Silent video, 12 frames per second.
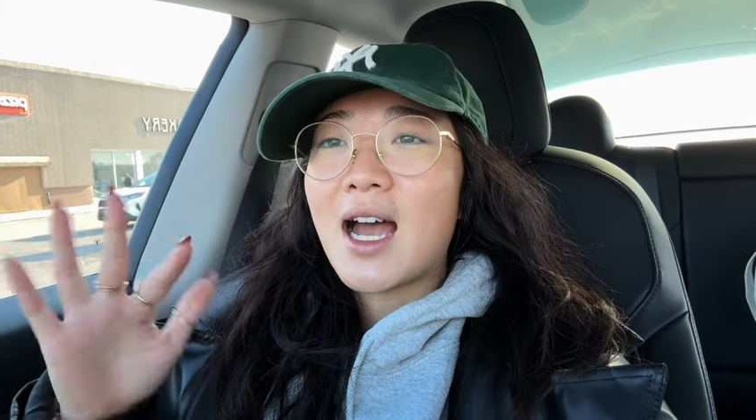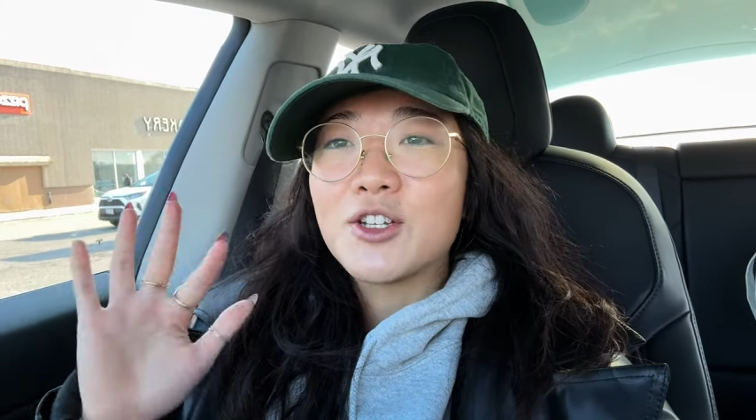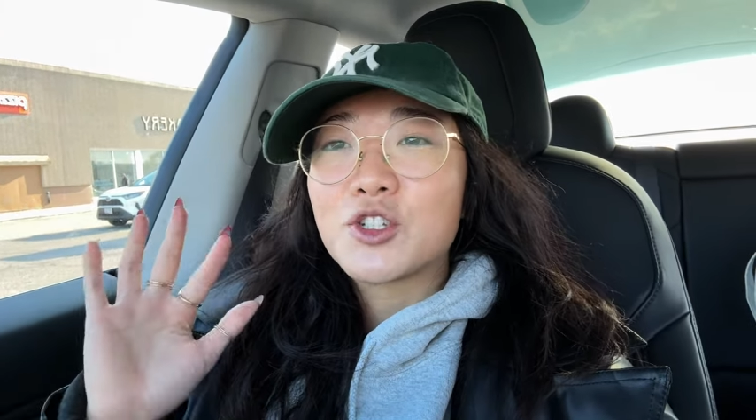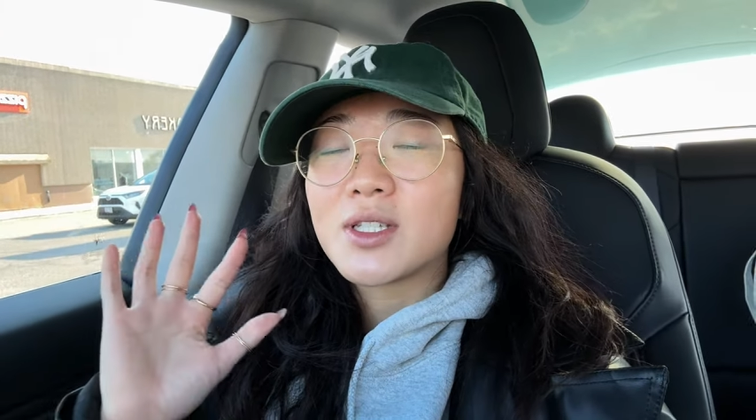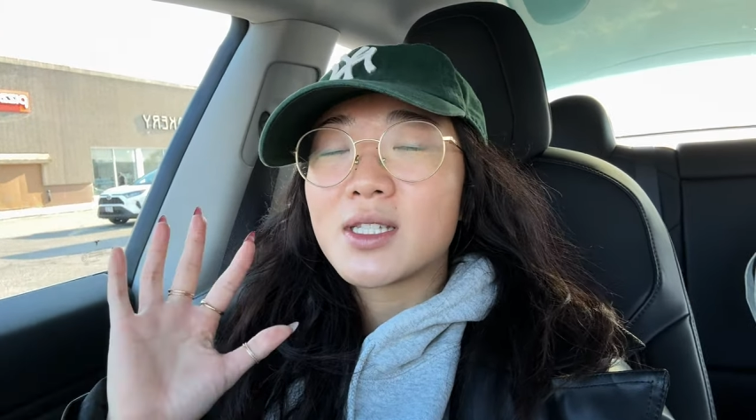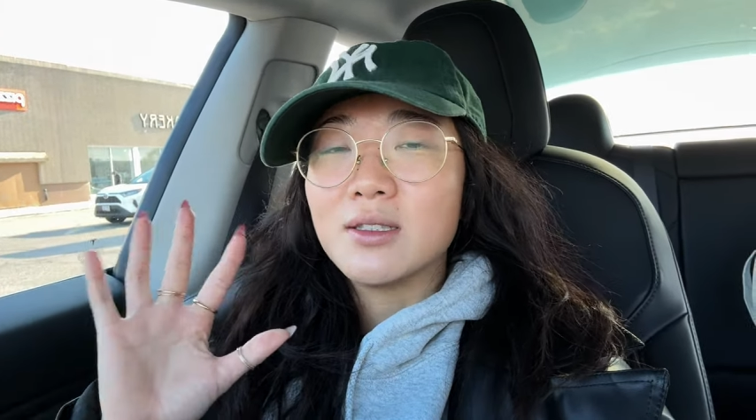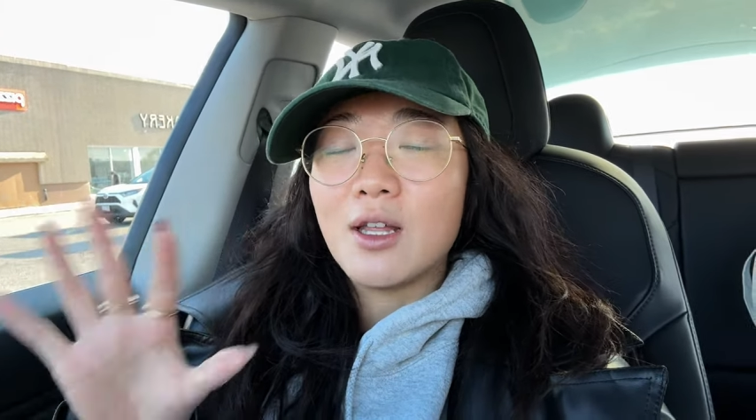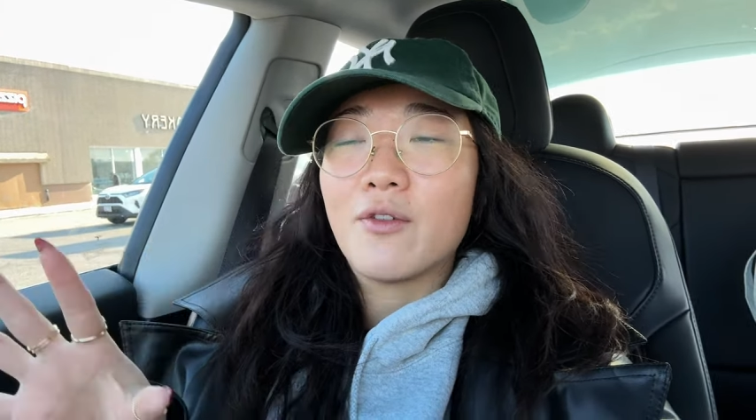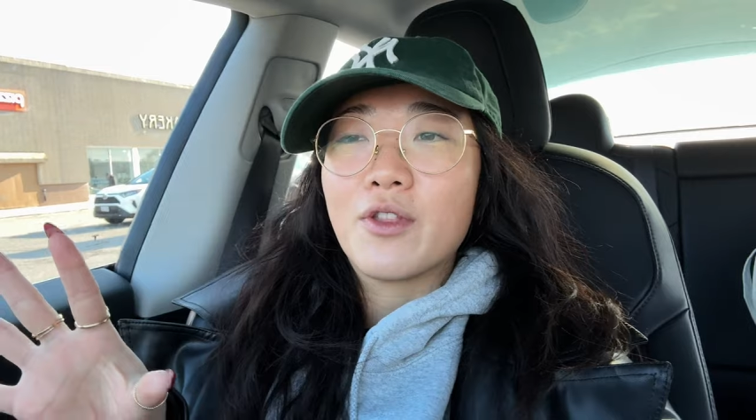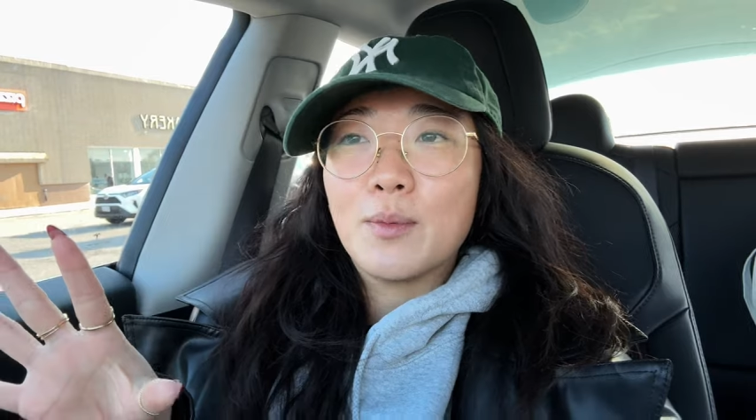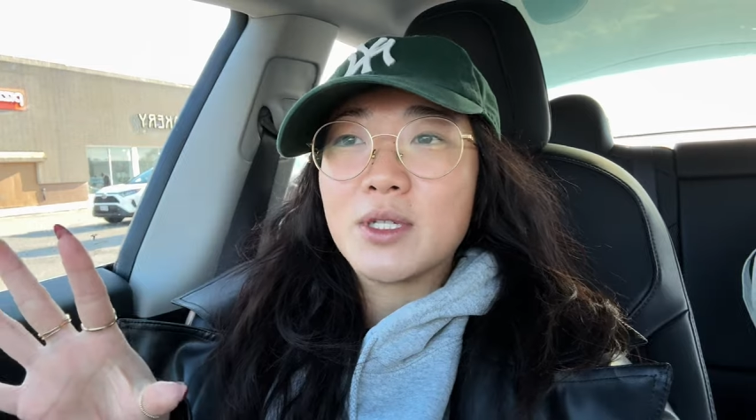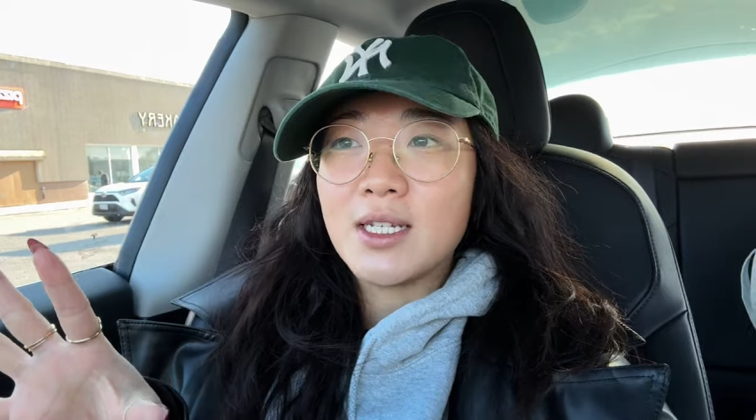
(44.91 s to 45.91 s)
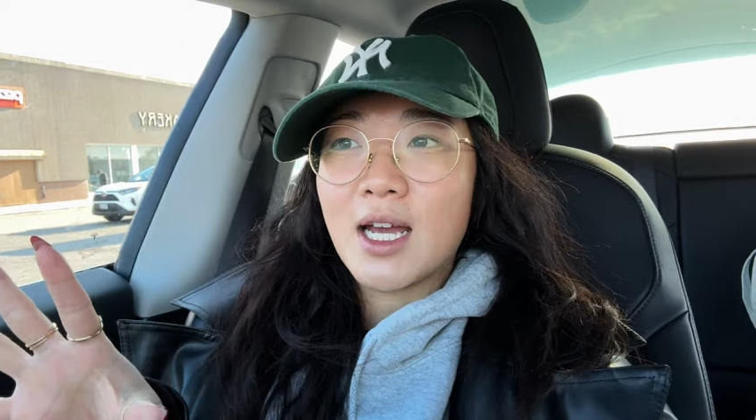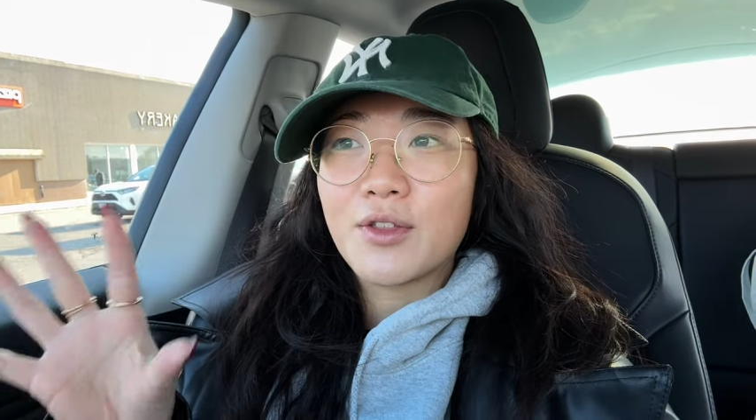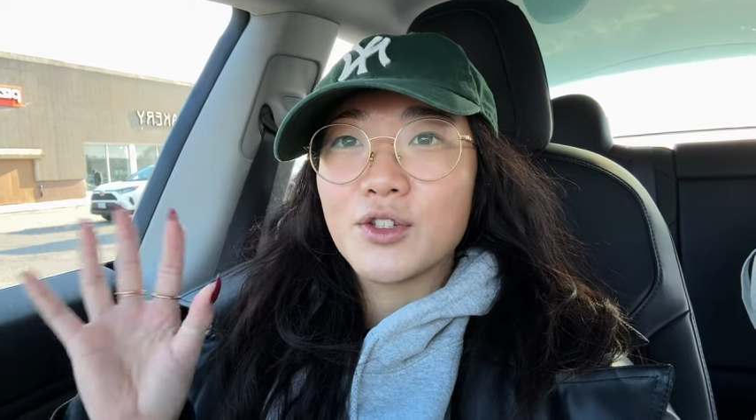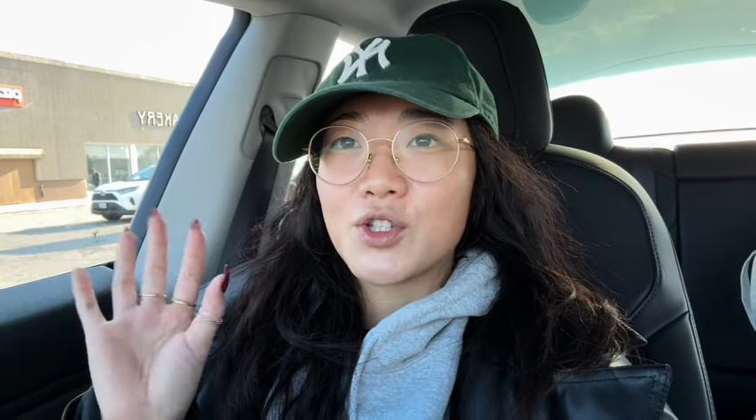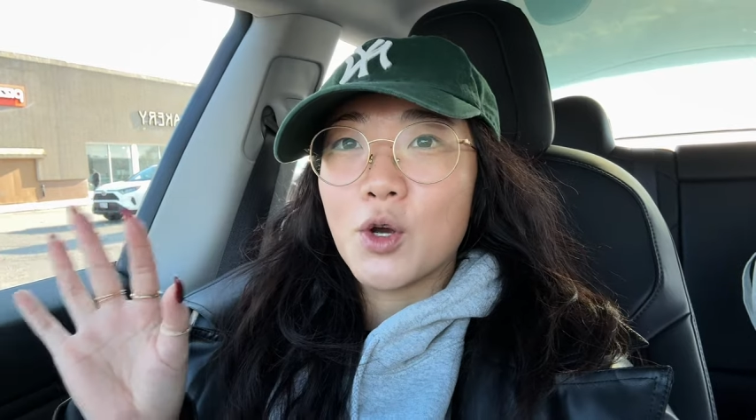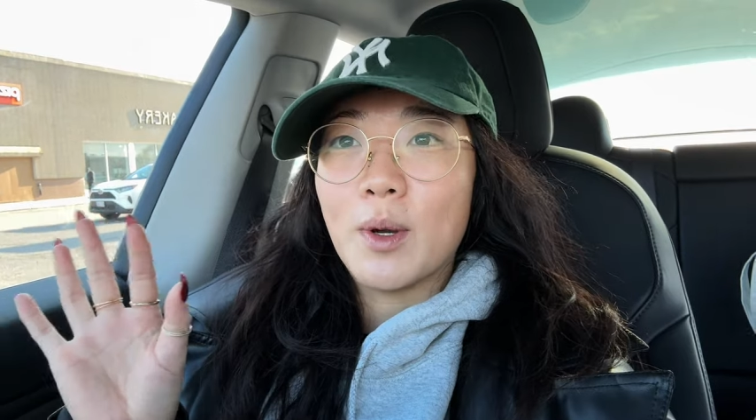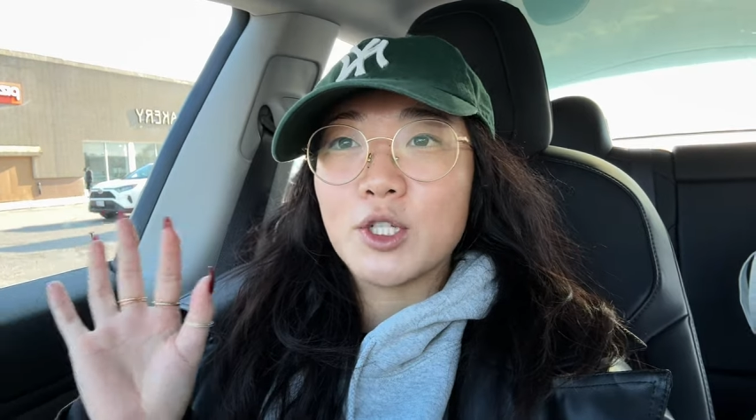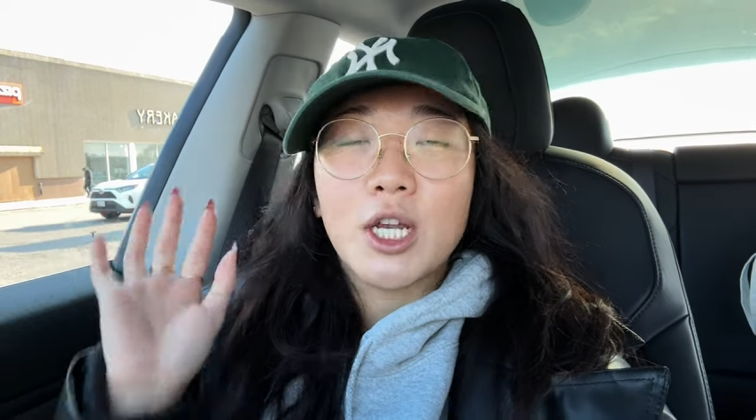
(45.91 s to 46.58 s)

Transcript: I just love them to death so much.